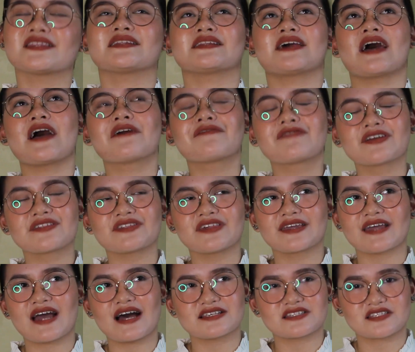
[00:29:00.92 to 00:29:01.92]
that
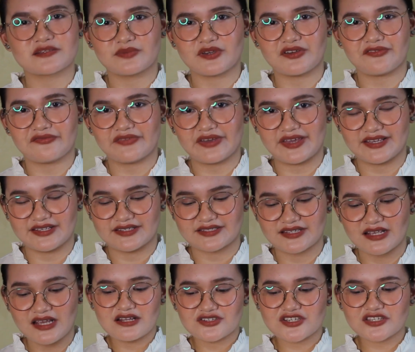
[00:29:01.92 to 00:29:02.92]
everything has to be a
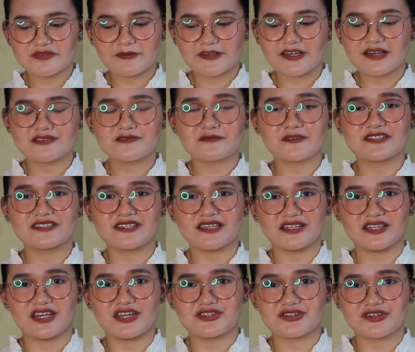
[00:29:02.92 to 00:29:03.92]
phase. Just because we're
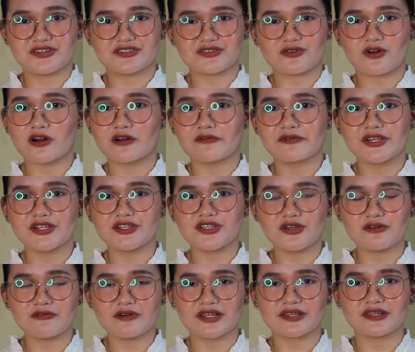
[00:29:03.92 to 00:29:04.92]
teenagers, or we
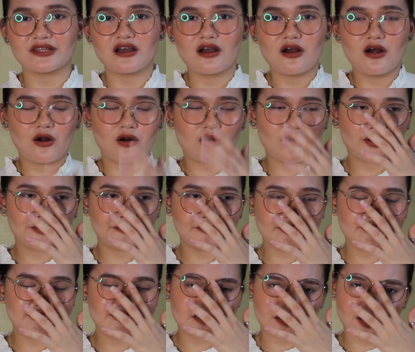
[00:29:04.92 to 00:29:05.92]
knew it, or
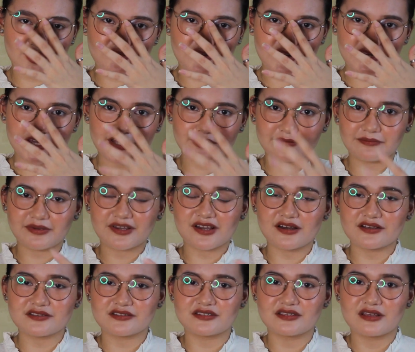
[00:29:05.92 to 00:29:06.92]
we discovered it
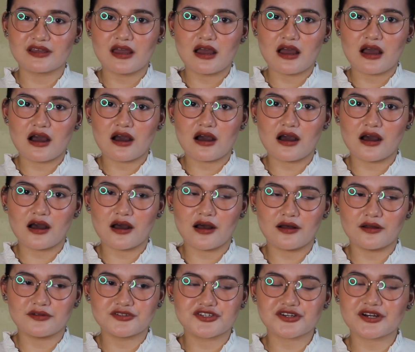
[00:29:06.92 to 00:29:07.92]
because
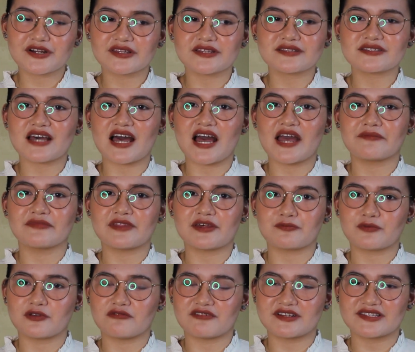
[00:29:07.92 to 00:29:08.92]
during the time
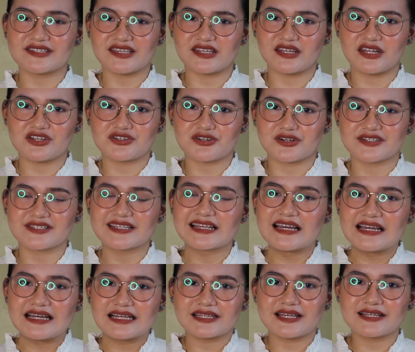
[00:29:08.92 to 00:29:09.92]
that we were teenagers,
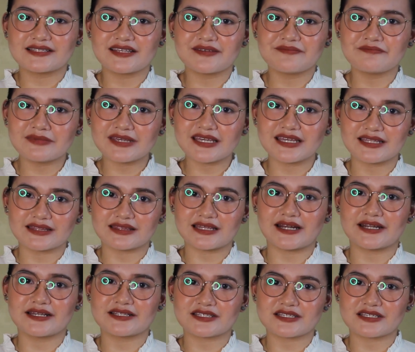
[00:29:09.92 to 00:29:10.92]
doesn't mean
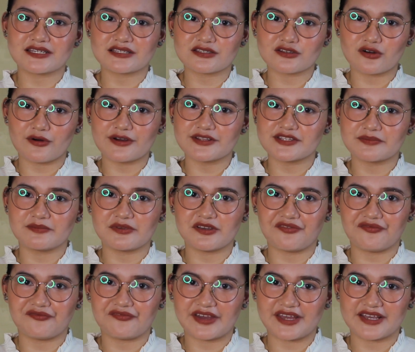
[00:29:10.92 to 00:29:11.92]
that it's just going to be
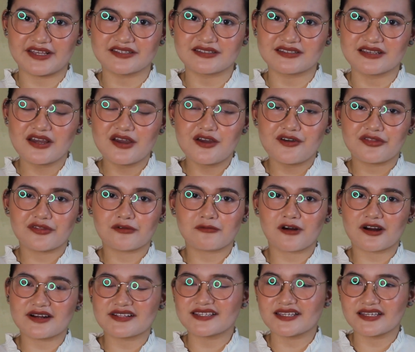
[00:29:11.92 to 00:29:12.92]
a phase
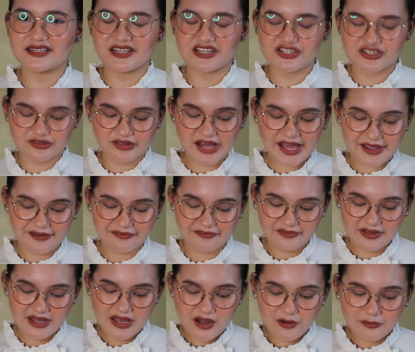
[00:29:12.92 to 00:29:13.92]
through our teenage life.
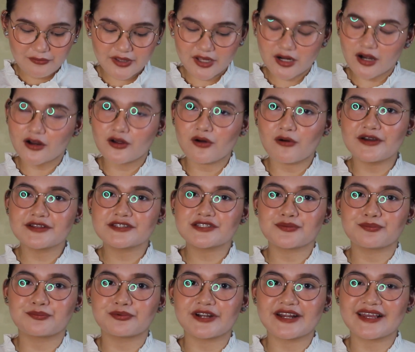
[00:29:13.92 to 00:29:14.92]
We are going
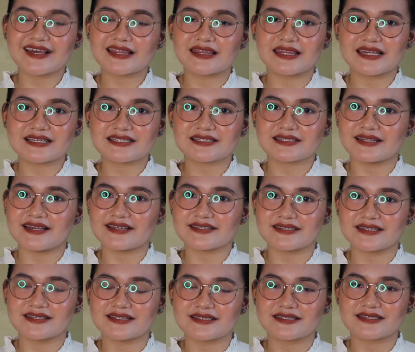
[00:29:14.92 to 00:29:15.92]
to bring these
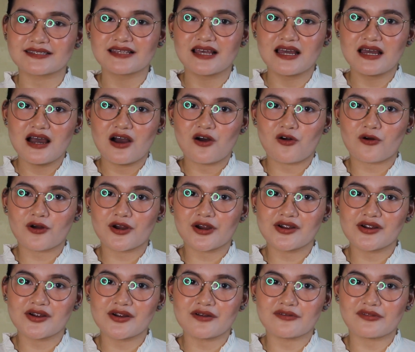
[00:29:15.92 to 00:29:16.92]
lessons
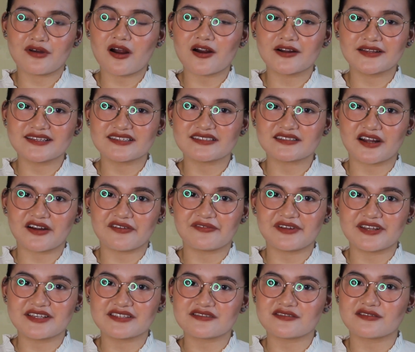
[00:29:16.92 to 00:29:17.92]
or our
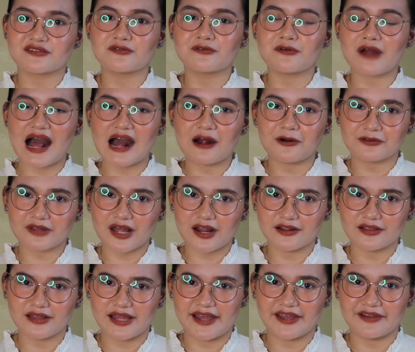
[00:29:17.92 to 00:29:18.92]
discoveries throughout
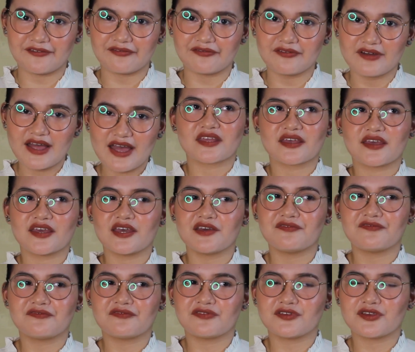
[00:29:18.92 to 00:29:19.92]
our life.
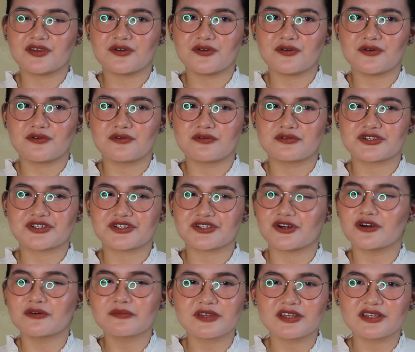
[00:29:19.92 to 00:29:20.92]
If you
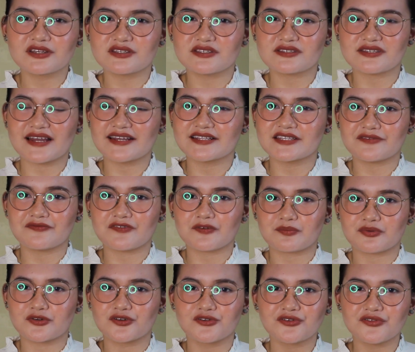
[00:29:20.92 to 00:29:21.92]
show me
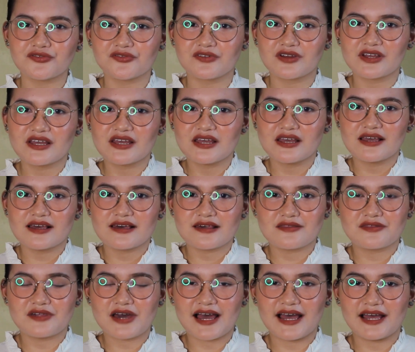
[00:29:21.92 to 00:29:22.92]
scientific proof
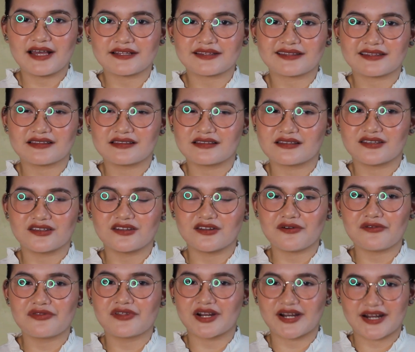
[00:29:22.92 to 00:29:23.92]
that,
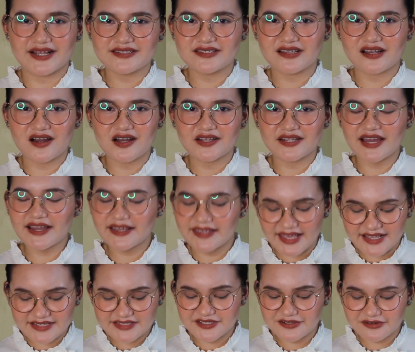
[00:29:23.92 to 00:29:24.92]
there is a God, I
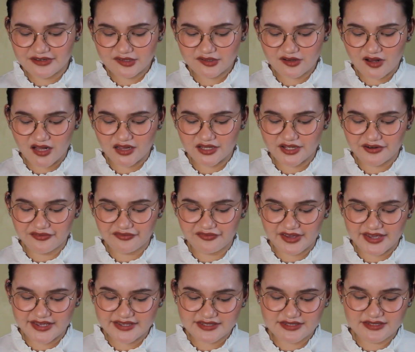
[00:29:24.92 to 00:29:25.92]
guess you can call it a
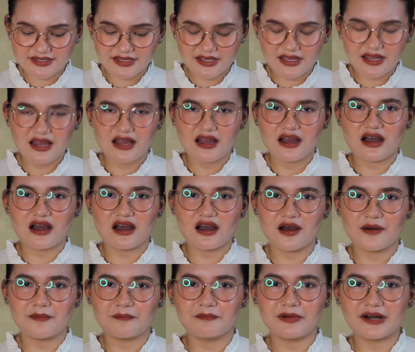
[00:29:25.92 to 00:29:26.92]
phase.
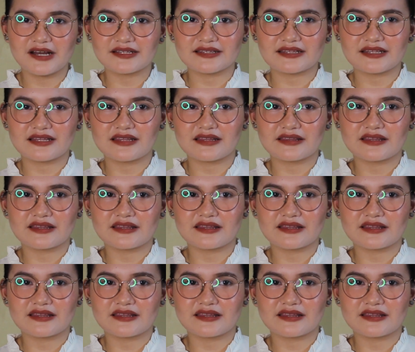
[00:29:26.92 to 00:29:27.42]
But